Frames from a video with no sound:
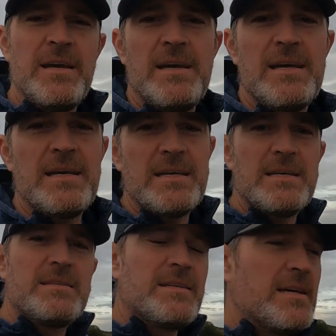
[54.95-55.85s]

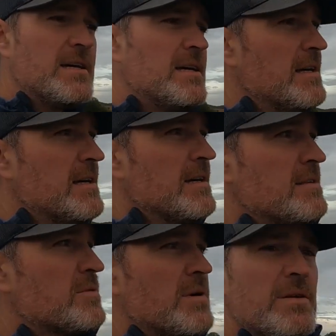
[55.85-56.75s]
and
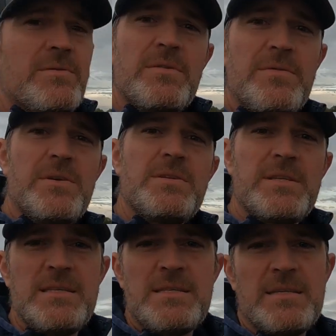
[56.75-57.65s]
so what I've done
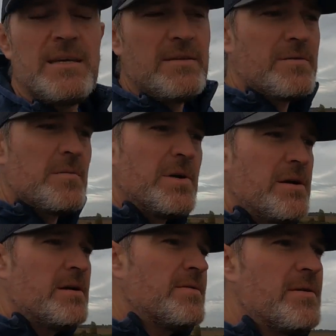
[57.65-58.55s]
first is I've come
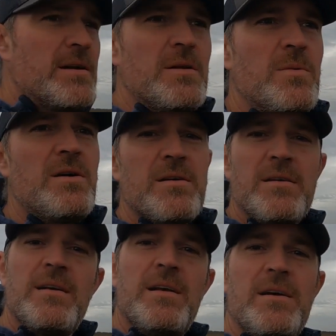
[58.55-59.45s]
out here for a little
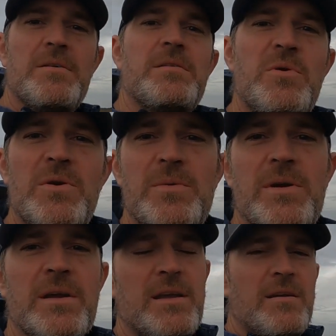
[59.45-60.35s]
walk along the
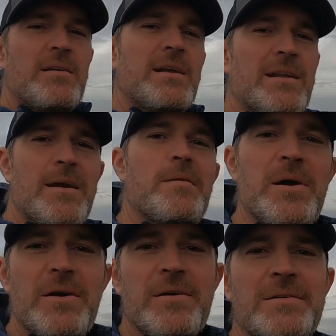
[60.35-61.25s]
boardwalk here at Clara
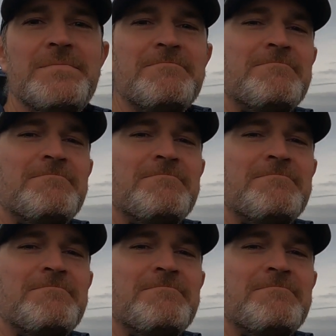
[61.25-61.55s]
Bog.